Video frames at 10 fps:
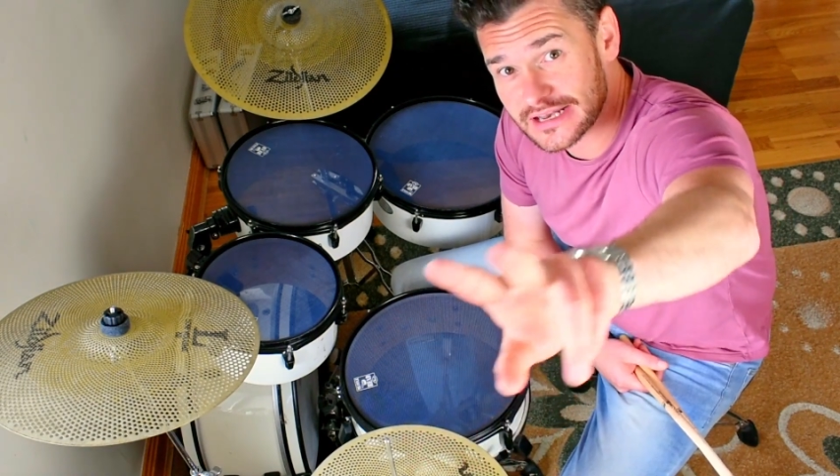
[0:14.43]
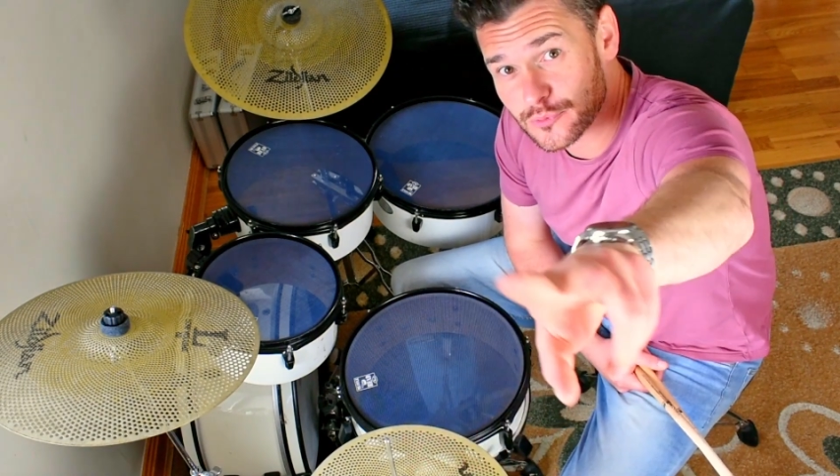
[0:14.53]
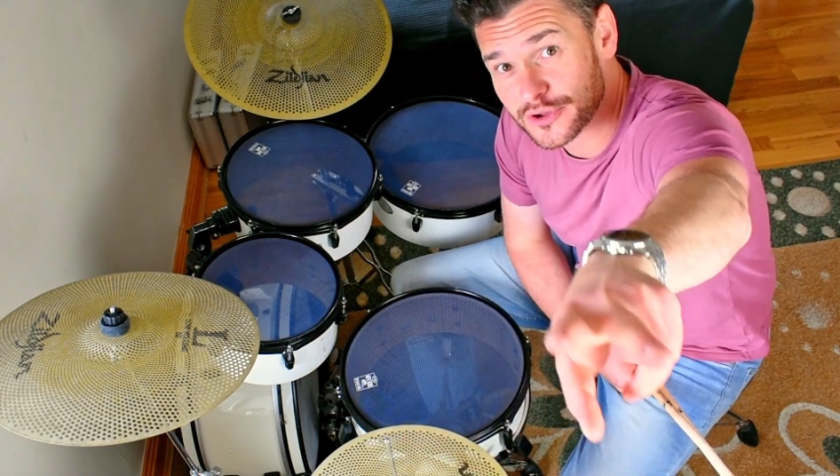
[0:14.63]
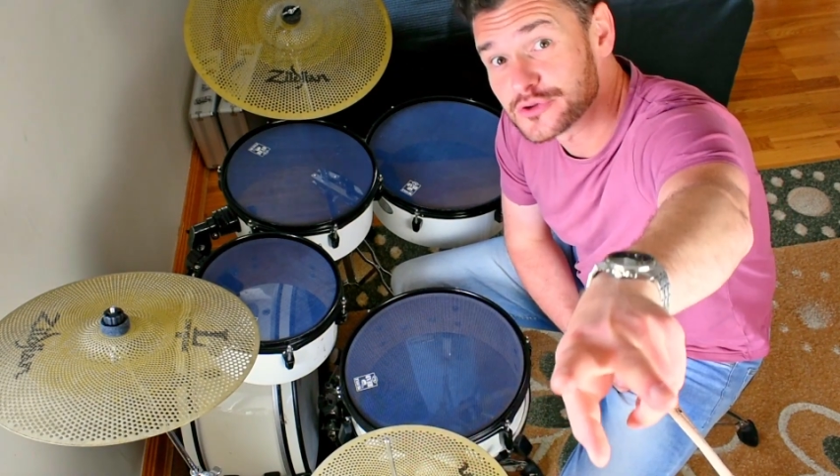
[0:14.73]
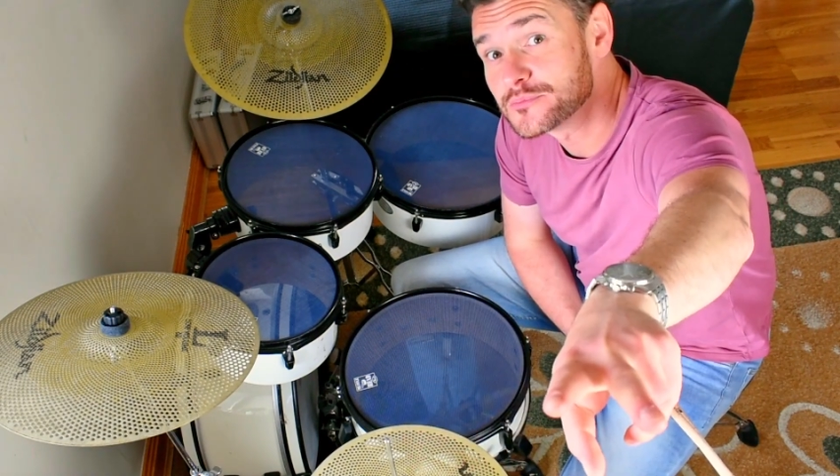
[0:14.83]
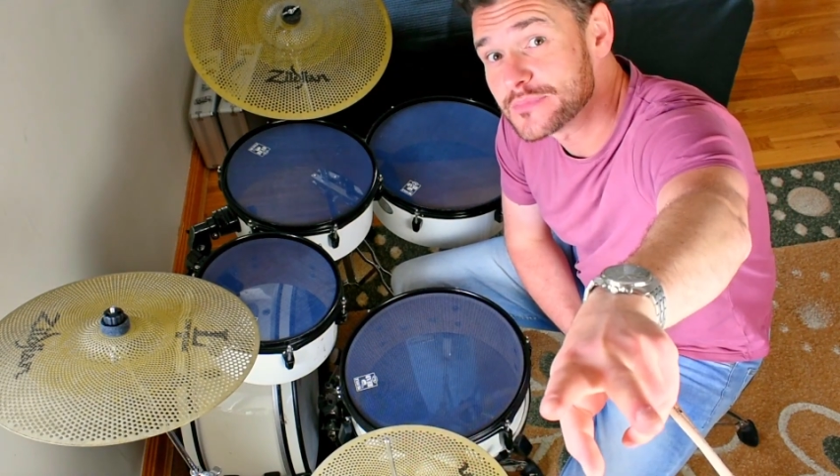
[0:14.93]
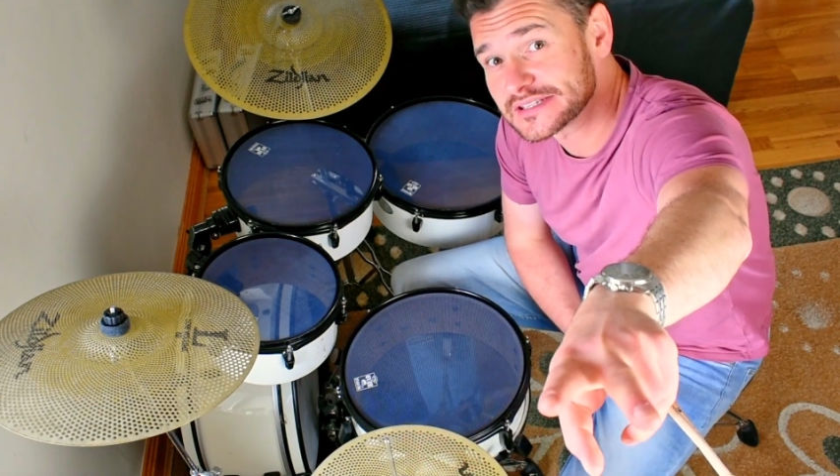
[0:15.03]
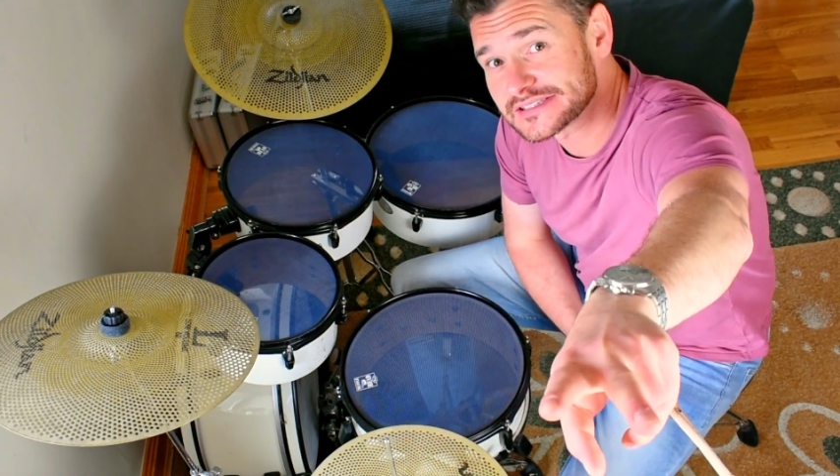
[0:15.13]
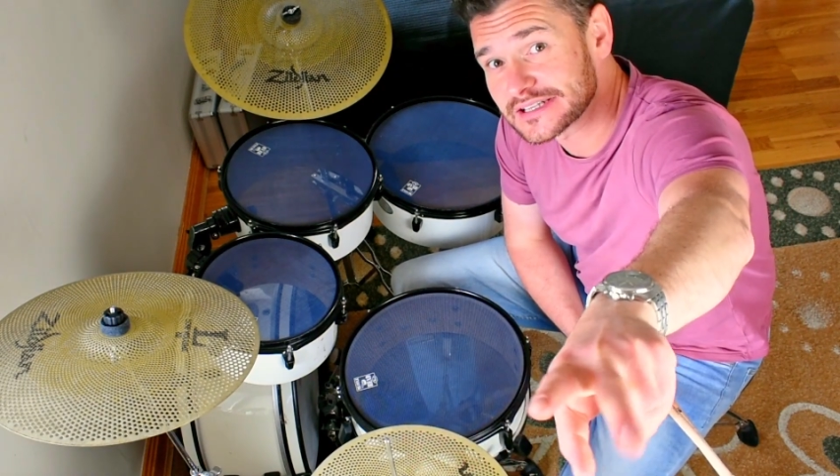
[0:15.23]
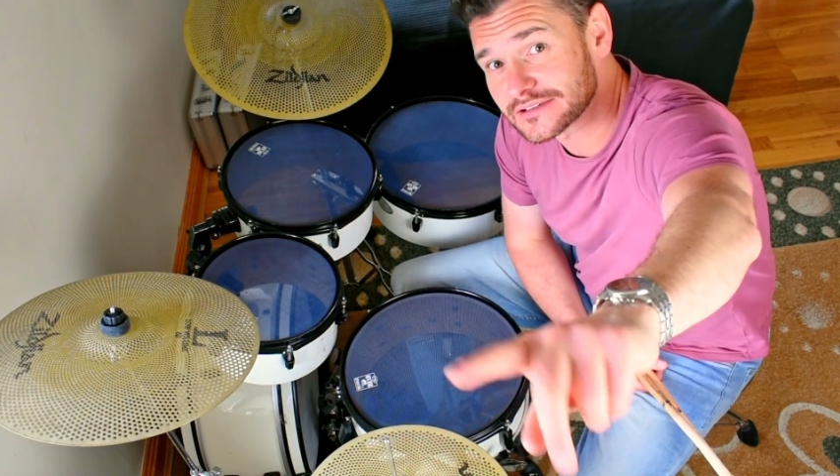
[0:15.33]
Anyone who
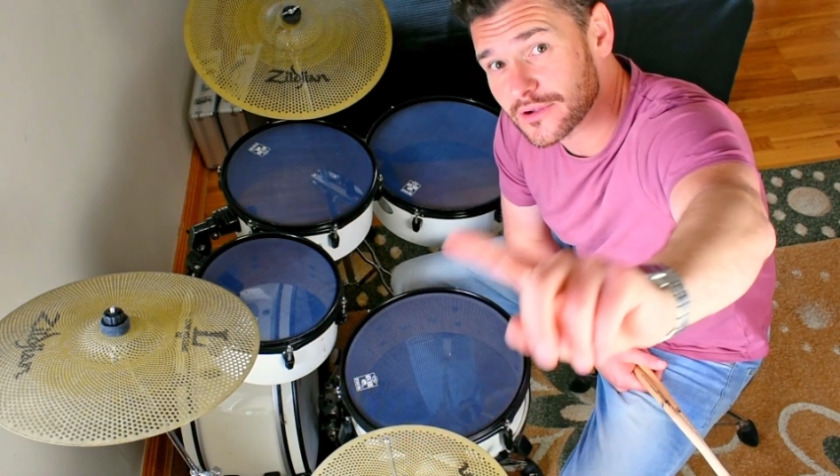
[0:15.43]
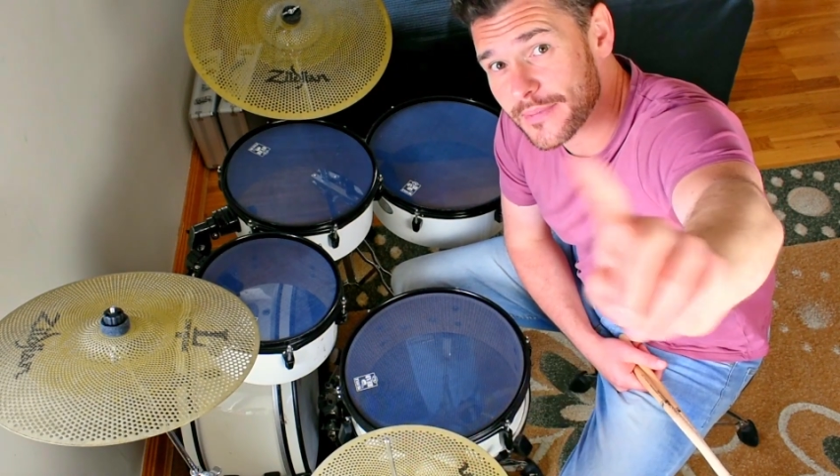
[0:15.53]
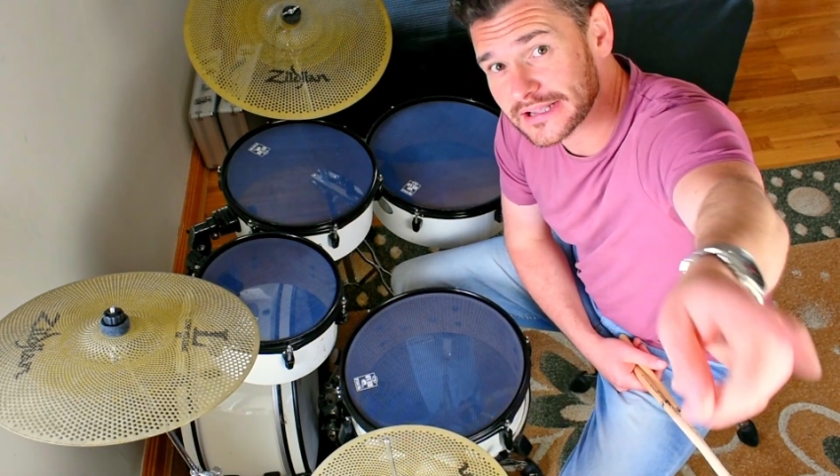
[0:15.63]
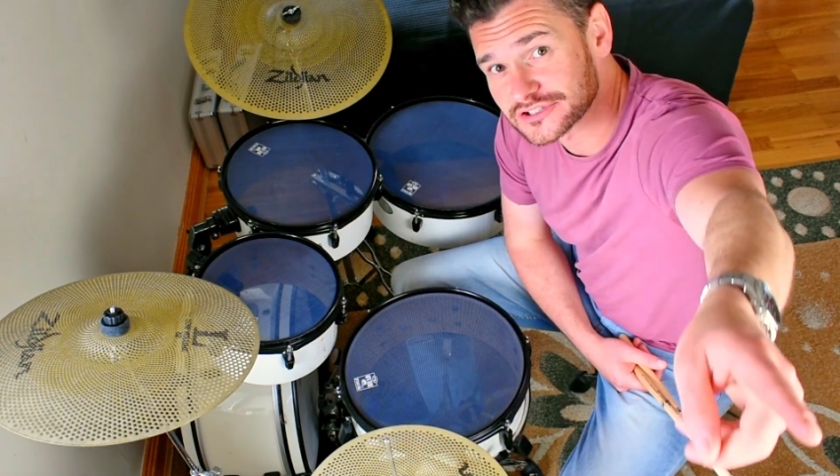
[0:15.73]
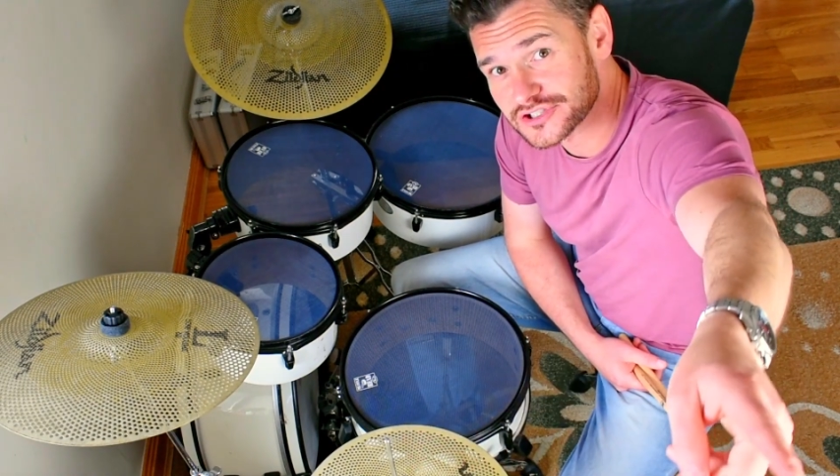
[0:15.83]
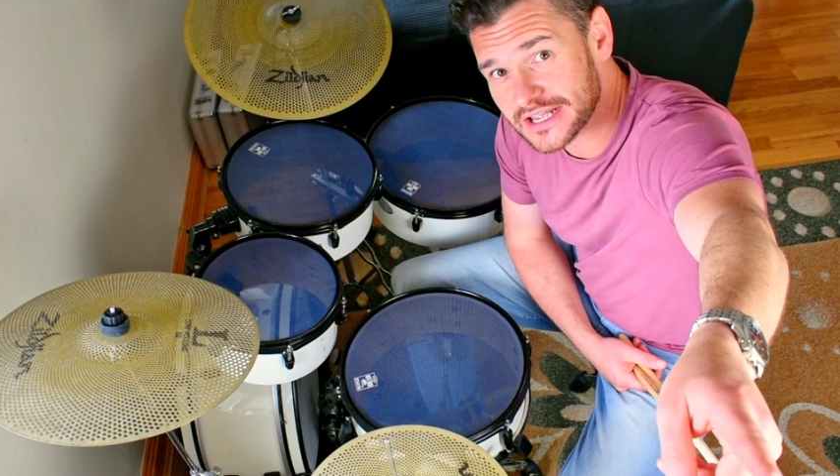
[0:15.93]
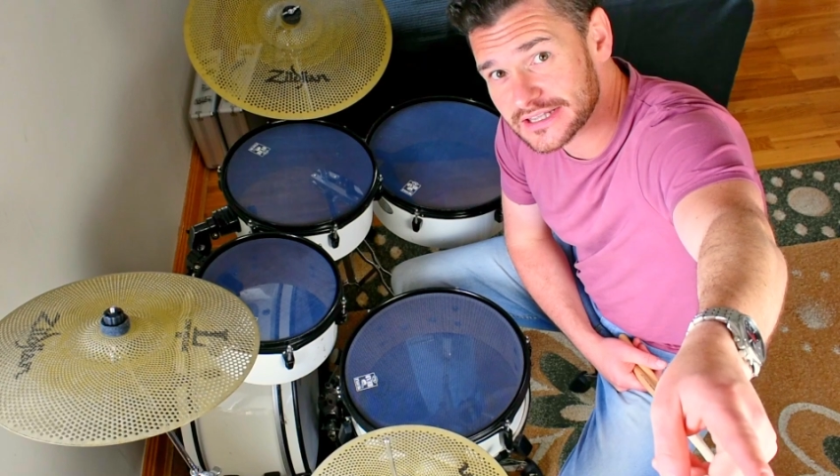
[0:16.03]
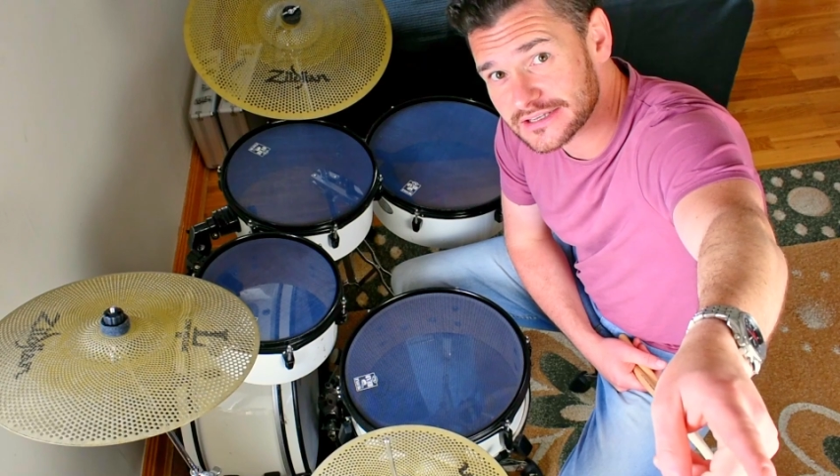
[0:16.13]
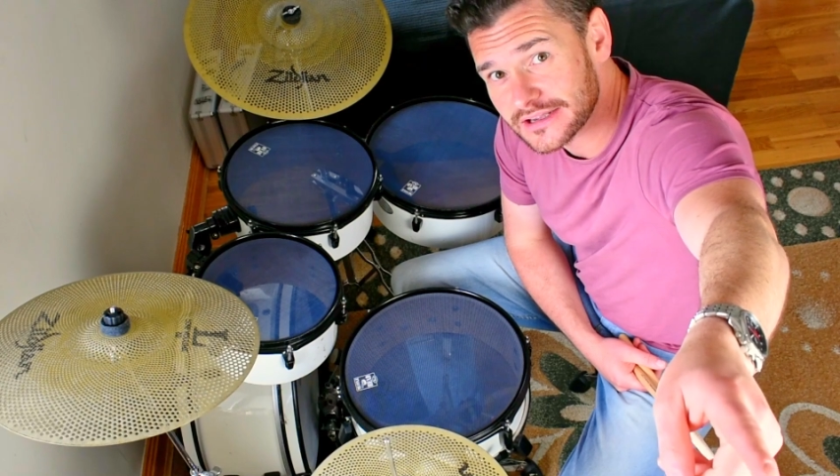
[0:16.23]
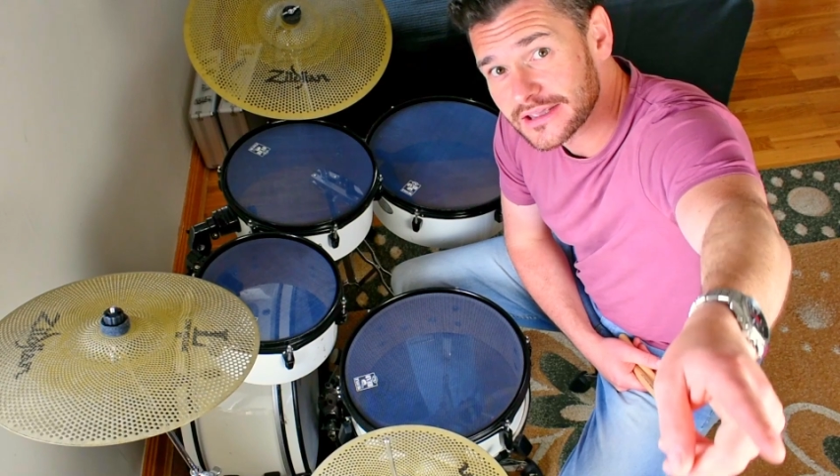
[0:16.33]
missed it, go back and check
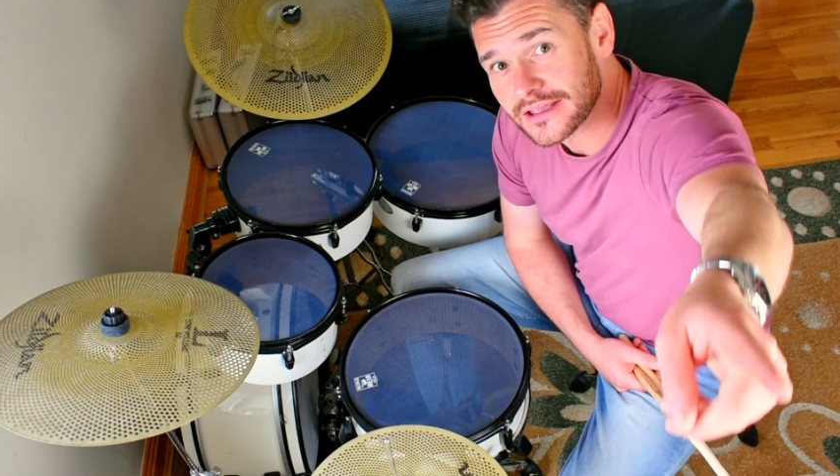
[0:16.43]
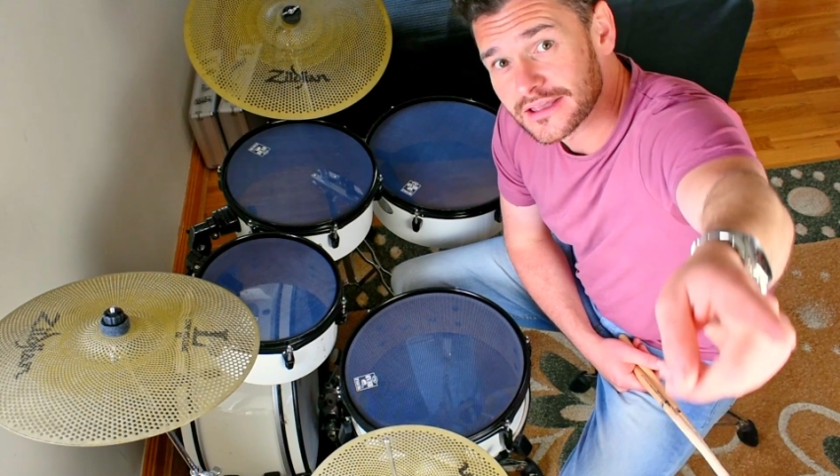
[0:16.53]
it.